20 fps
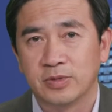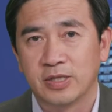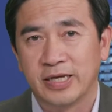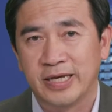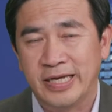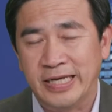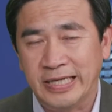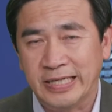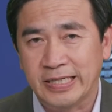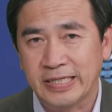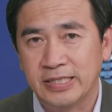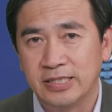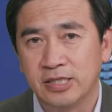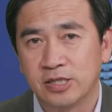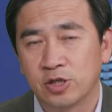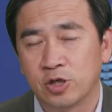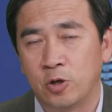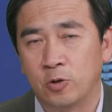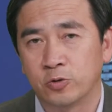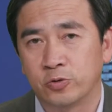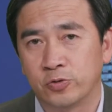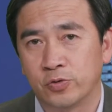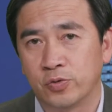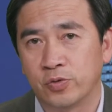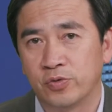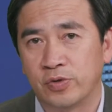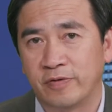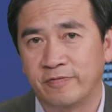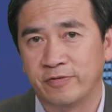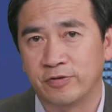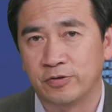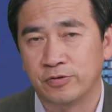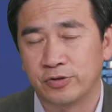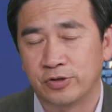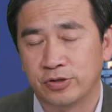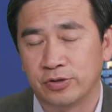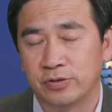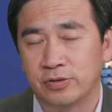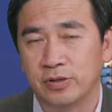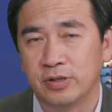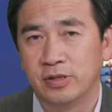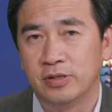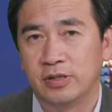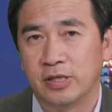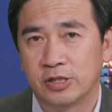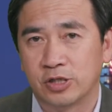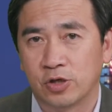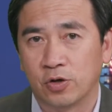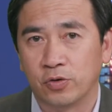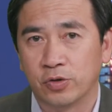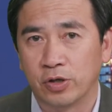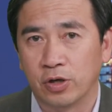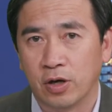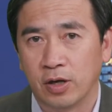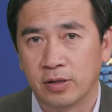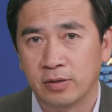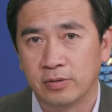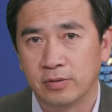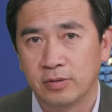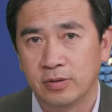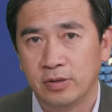hidden cultural revolution that's going on.